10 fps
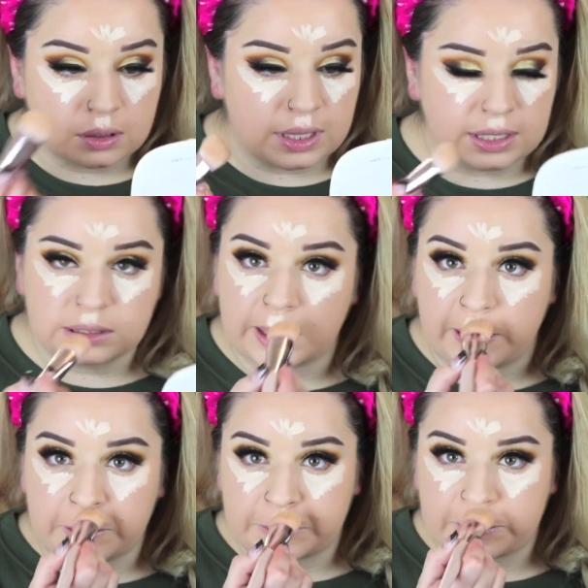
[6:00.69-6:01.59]
likes to
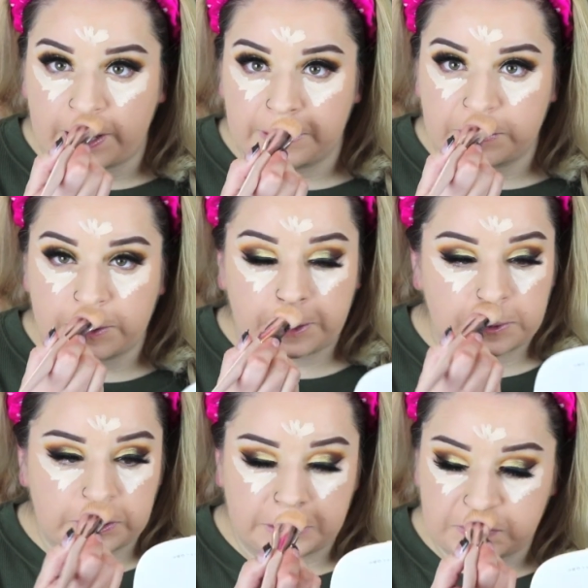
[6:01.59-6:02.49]
kind of set
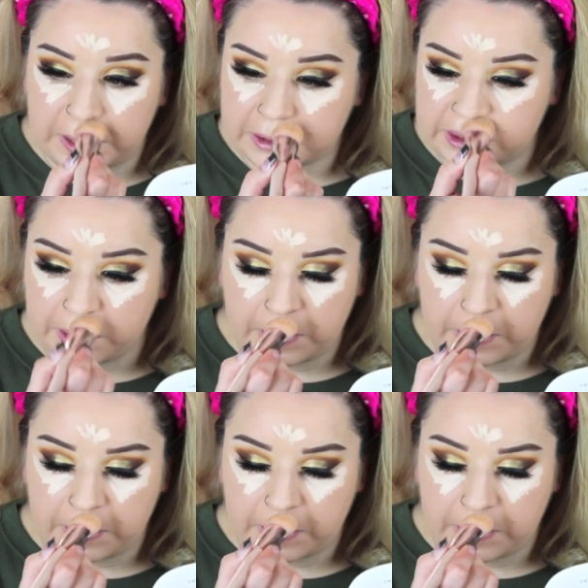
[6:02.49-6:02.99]
really fast.